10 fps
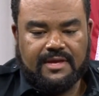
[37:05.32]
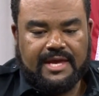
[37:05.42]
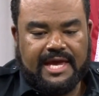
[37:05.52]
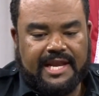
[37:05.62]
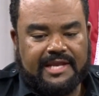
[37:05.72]

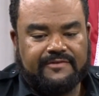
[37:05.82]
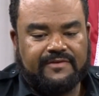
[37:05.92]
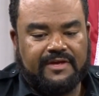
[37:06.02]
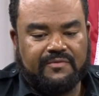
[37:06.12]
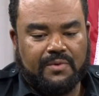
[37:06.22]

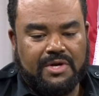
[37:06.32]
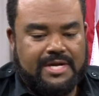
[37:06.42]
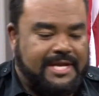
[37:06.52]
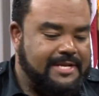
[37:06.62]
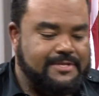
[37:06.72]
it's one
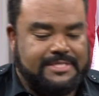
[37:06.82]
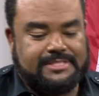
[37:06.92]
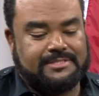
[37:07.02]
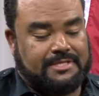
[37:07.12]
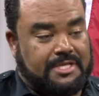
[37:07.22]
of this
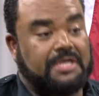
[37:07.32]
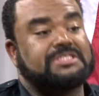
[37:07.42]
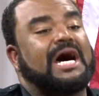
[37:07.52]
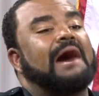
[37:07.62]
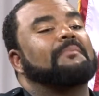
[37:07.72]
is a
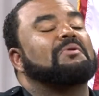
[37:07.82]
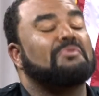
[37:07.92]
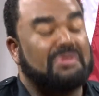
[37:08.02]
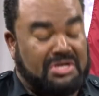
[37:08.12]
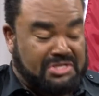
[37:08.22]
topic
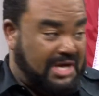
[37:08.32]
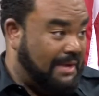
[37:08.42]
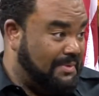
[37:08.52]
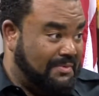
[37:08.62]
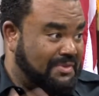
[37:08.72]
within a
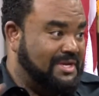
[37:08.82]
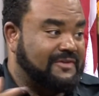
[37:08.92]
topic within a